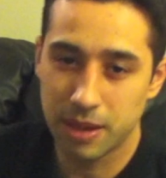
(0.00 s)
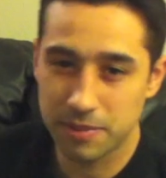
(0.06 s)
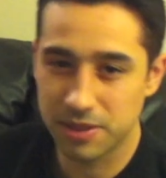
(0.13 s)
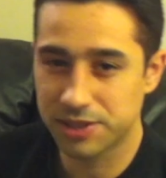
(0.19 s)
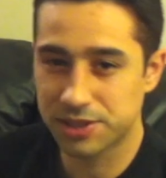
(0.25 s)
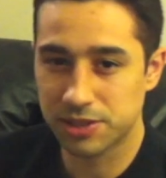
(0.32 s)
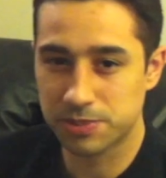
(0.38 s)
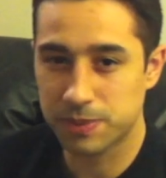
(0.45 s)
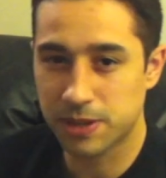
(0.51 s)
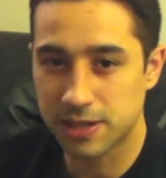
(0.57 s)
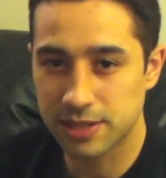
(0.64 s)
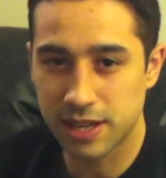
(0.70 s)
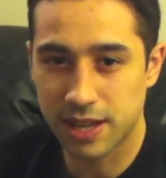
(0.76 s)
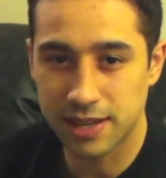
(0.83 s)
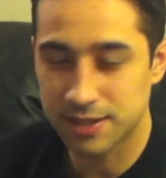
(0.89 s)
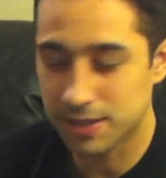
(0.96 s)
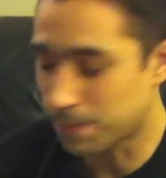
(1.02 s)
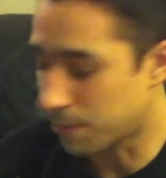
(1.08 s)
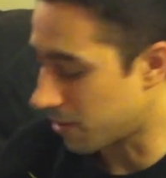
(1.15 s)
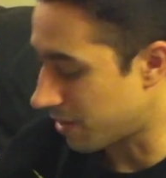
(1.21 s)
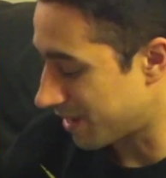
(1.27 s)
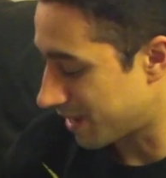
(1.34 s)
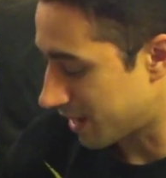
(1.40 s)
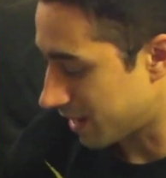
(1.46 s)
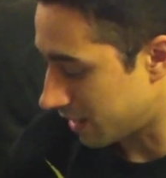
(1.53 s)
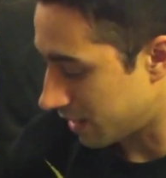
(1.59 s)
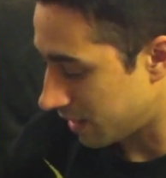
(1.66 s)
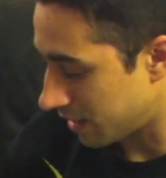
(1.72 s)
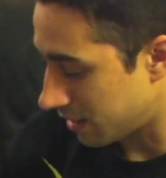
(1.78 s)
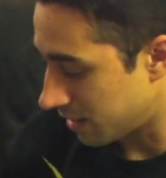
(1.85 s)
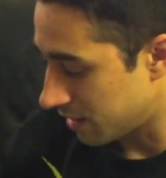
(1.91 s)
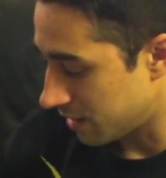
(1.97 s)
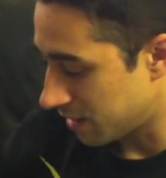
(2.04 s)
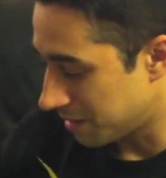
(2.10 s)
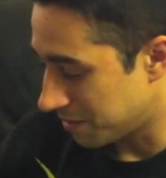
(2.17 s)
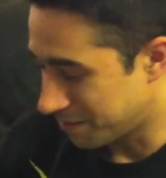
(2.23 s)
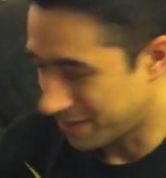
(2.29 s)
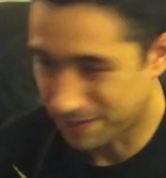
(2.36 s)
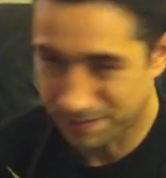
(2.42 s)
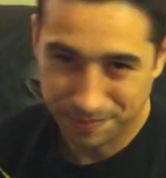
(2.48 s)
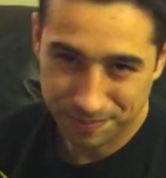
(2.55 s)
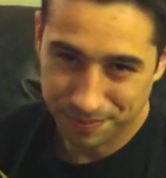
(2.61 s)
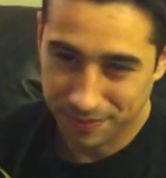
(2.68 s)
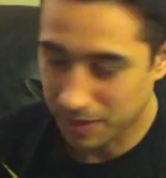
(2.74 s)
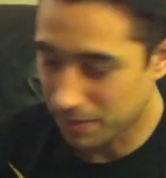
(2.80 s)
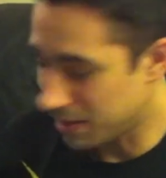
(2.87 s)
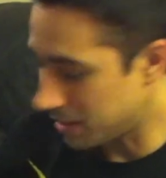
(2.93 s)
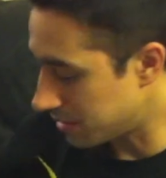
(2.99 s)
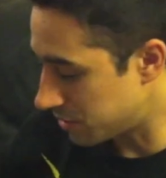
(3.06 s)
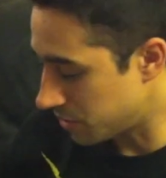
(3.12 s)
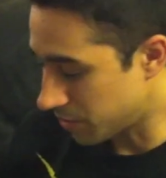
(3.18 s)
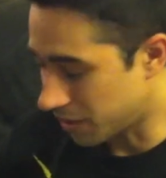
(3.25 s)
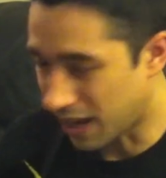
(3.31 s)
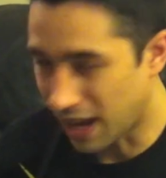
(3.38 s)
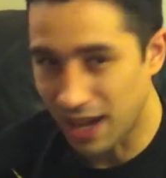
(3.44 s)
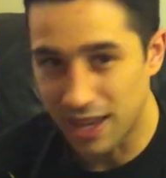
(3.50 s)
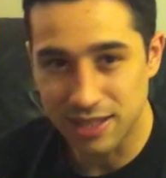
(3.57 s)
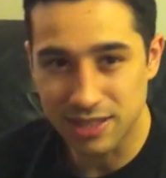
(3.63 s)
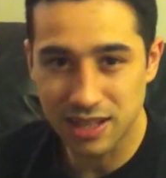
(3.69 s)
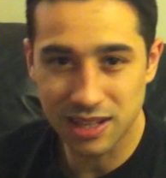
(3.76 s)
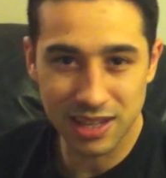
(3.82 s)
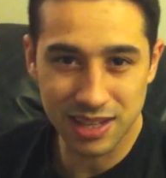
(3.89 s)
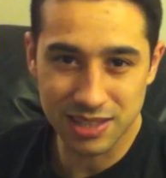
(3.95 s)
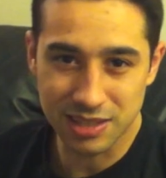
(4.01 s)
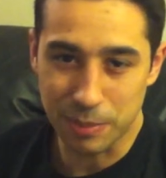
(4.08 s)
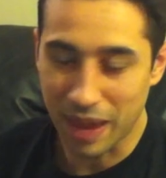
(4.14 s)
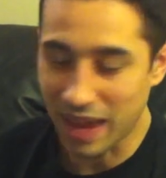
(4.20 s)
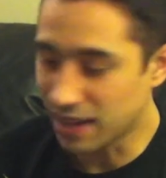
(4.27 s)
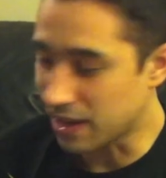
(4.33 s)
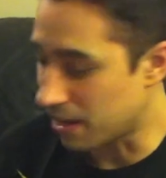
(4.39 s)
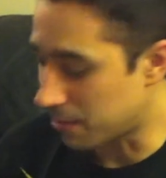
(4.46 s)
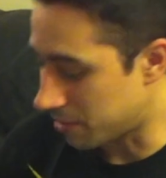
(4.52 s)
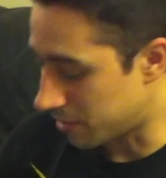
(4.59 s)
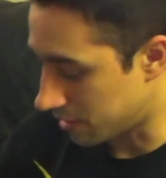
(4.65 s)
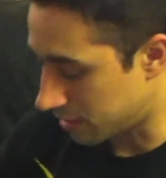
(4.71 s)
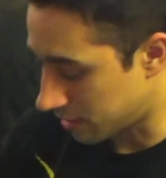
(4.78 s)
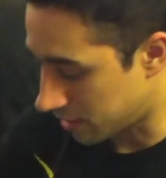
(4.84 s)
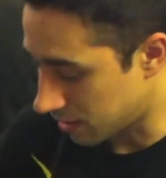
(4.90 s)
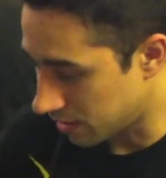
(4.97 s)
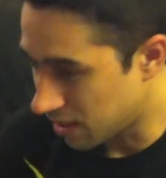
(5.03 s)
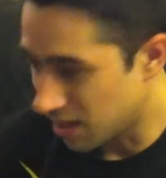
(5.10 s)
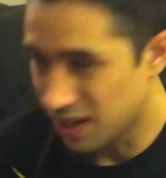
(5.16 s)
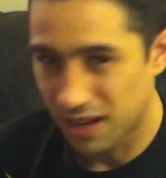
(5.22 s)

Maybe it's just because I got to the party kind of late, but I mean, it's okay. It's not like it's a bad game or anything.